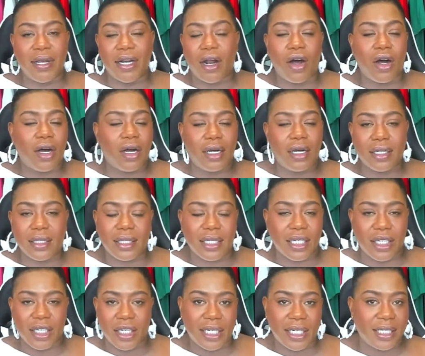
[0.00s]
all the
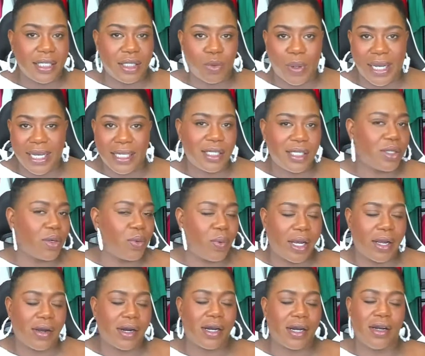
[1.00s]
goodies, ways to
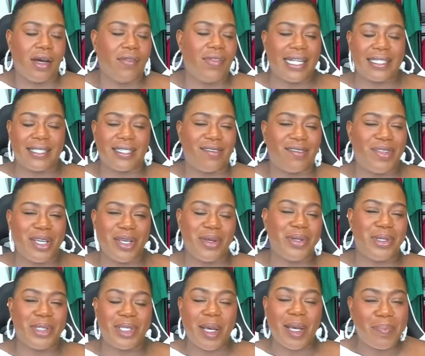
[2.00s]
wear it, and all that stuff that
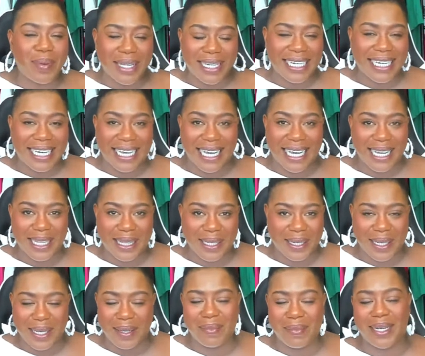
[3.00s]
you typically get in the
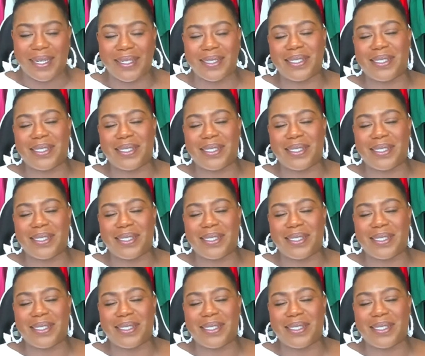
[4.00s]
email.